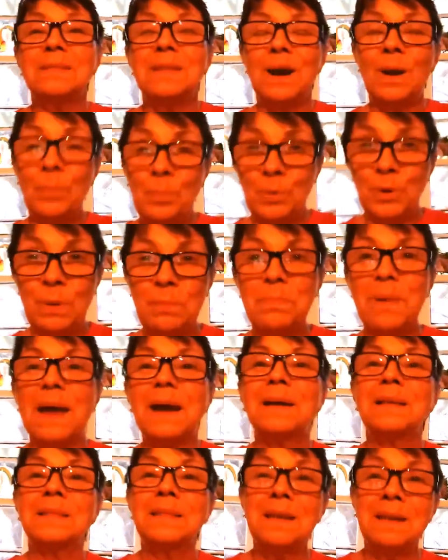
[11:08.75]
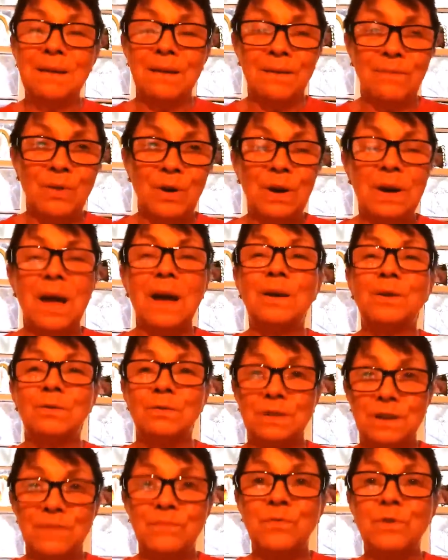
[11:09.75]
Then I put it back in the oven. I
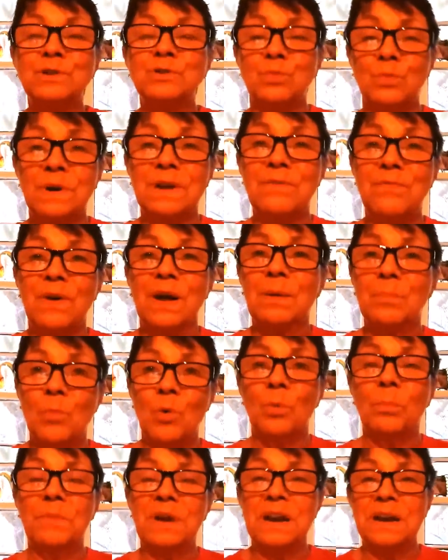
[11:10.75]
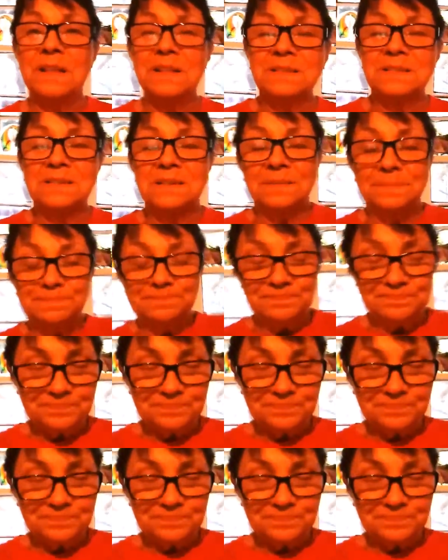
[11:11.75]
cooked it for 25 more minutes.